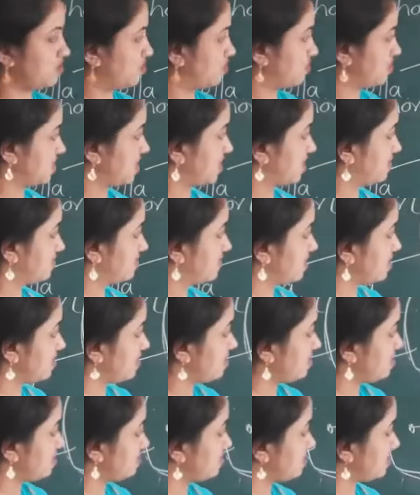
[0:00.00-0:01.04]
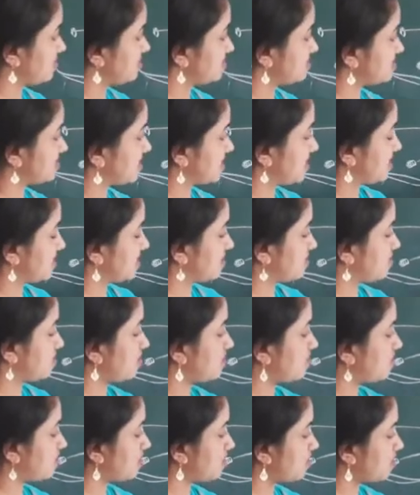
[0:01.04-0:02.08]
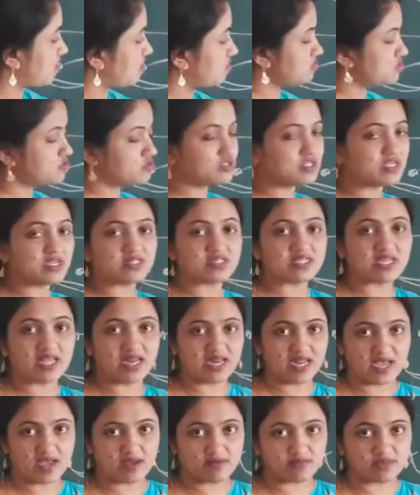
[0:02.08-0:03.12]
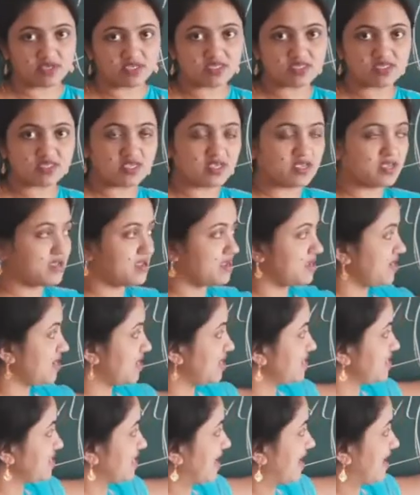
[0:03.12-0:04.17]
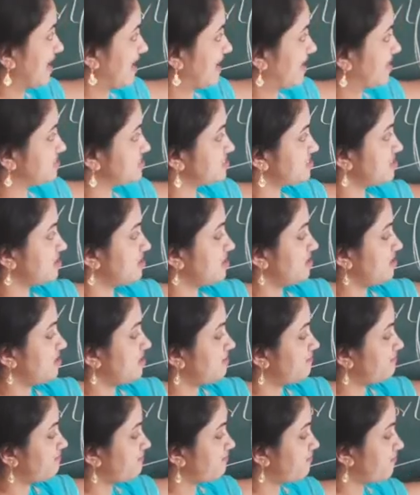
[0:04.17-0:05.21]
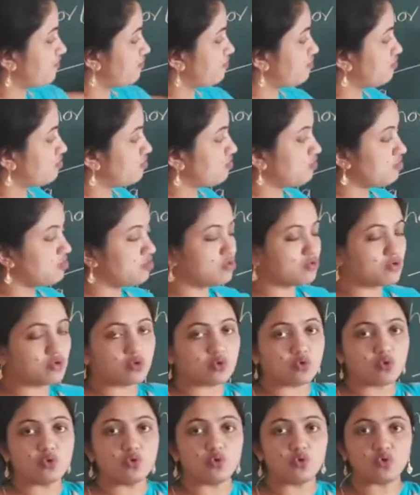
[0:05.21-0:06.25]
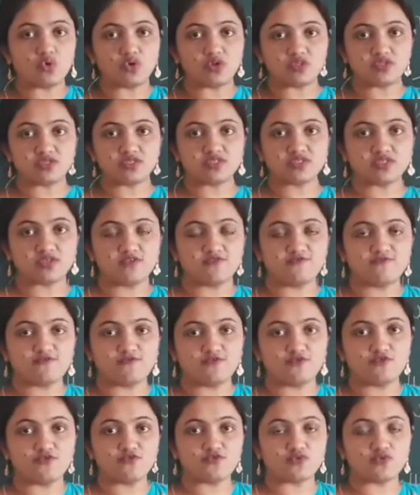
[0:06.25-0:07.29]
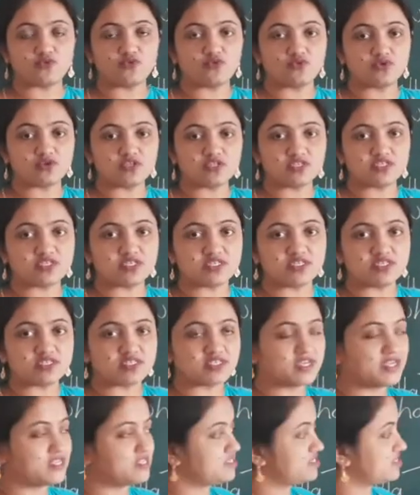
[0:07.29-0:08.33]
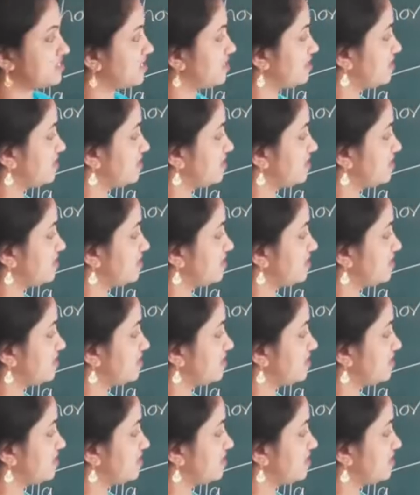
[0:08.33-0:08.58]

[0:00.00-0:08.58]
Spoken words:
Okay. Onto the thalamus, it has four whorls. Four whorls in sense.